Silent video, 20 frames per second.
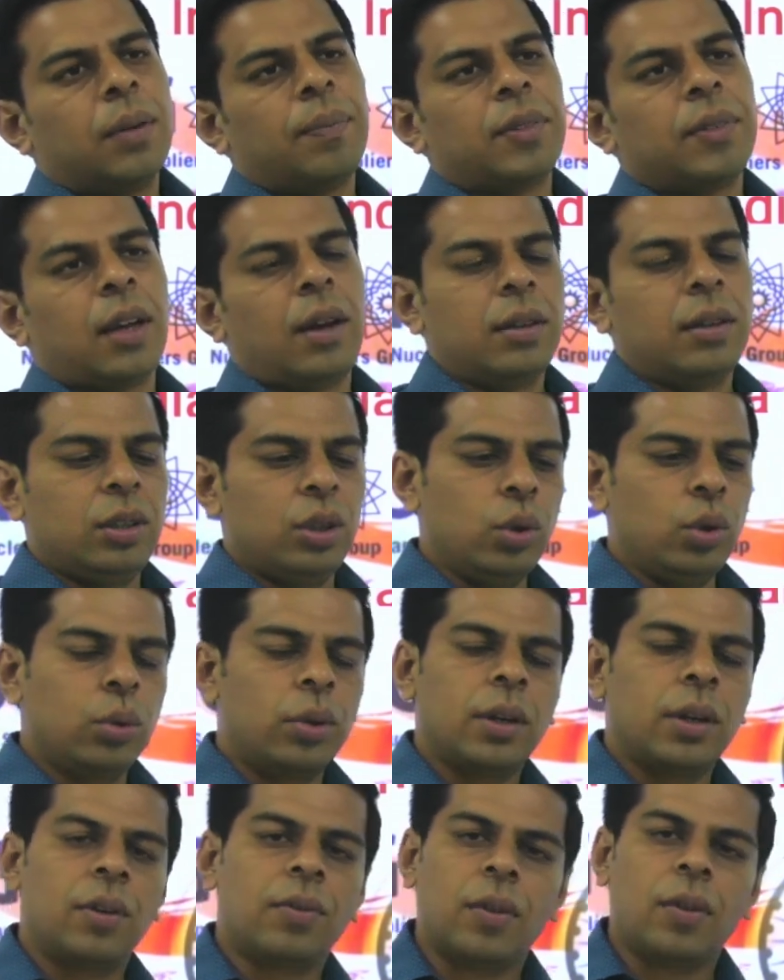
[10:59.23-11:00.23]
nuclear
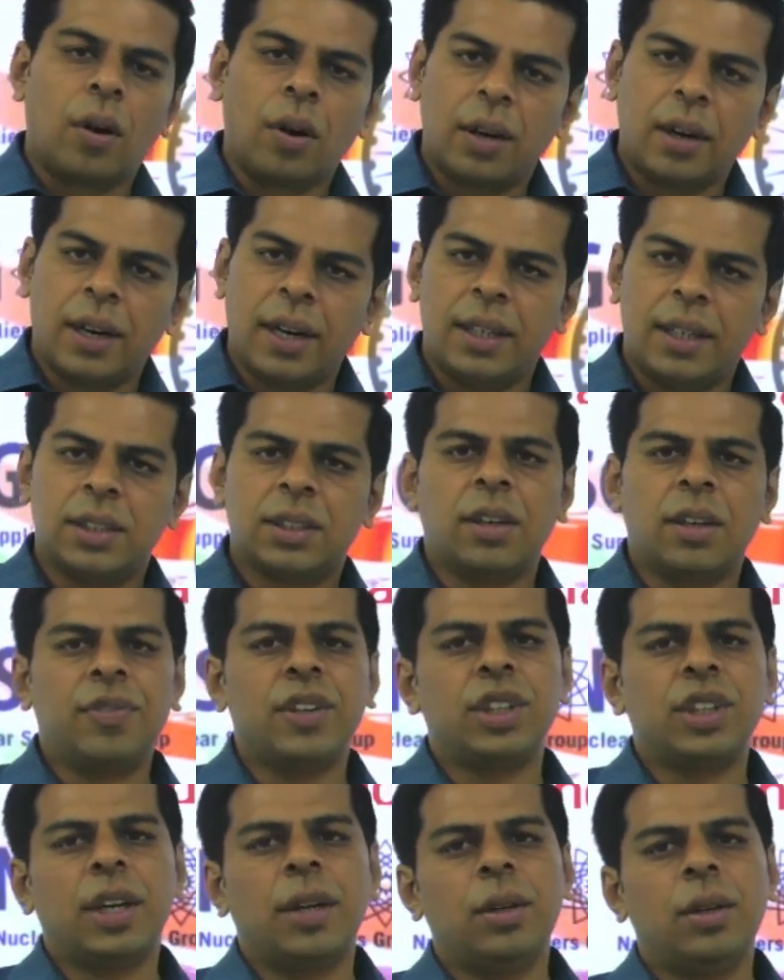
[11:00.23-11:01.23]
warhead sufficient
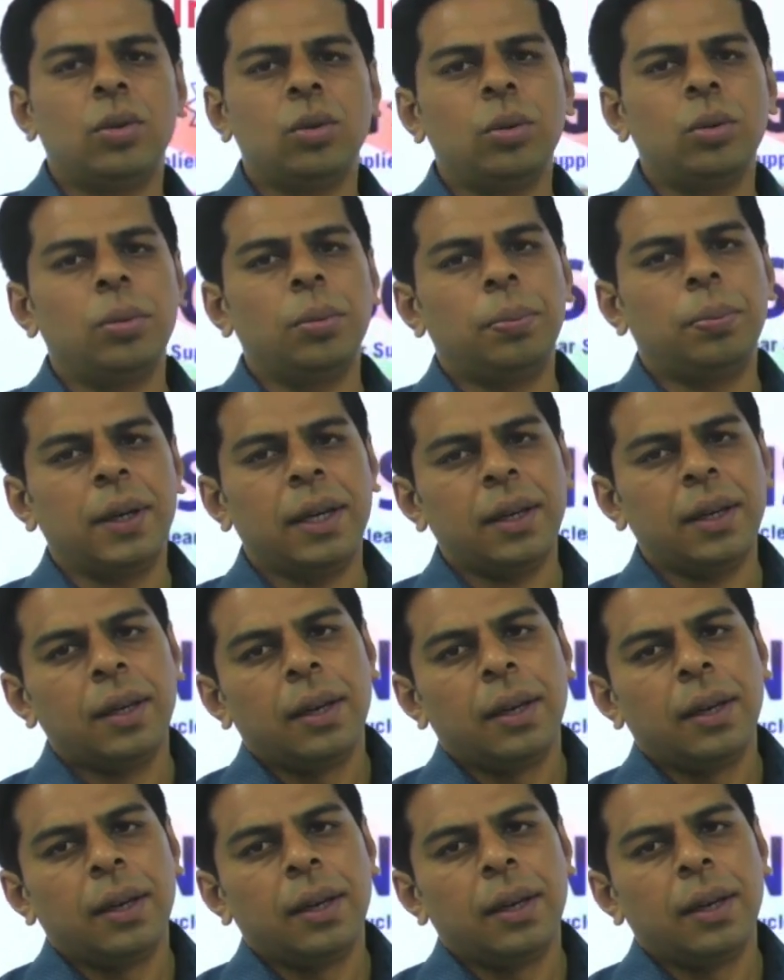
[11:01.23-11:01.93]
to be